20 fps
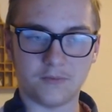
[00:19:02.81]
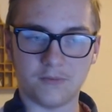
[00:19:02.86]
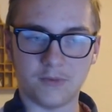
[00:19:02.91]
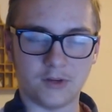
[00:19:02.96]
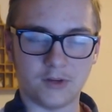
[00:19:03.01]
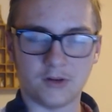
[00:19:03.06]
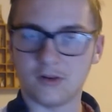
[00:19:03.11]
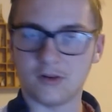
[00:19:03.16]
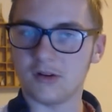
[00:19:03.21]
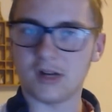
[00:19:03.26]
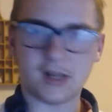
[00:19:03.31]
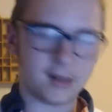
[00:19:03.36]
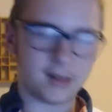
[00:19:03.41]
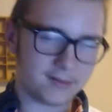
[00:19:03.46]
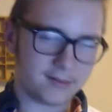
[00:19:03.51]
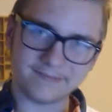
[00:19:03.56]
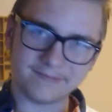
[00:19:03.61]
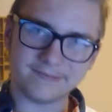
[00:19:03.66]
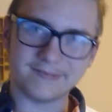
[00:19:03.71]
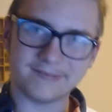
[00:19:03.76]
you know
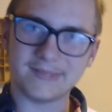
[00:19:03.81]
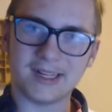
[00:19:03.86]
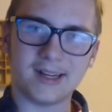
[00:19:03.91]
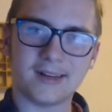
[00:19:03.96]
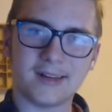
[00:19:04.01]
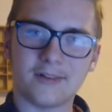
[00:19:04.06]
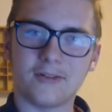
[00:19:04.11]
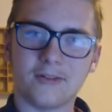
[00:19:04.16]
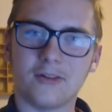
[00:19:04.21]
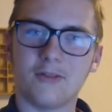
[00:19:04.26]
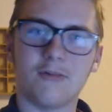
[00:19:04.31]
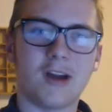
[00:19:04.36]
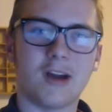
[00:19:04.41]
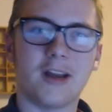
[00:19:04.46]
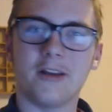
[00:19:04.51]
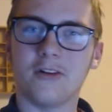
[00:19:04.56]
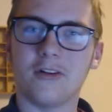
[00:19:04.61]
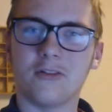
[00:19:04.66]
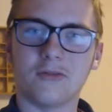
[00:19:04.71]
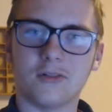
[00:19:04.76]
I don't know why
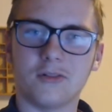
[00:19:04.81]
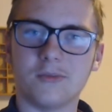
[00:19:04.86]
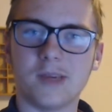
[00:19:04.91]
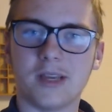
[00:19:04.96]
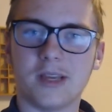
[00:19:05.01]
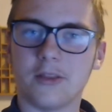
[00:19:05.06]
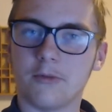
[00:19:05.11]
they'd only make